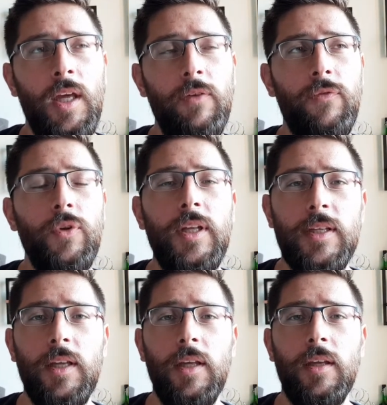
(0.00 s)
If you in
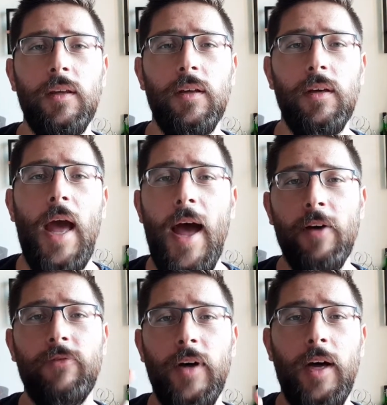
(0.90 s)
Italy
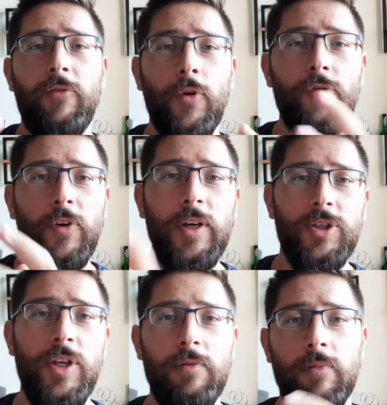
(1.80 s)
have a forfeit
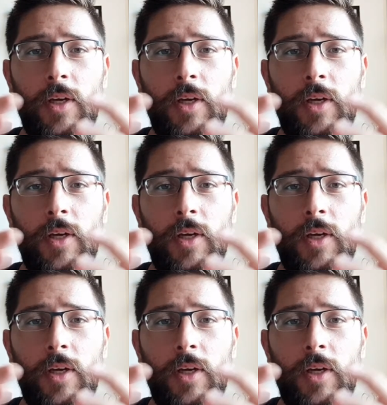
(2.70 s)
regime,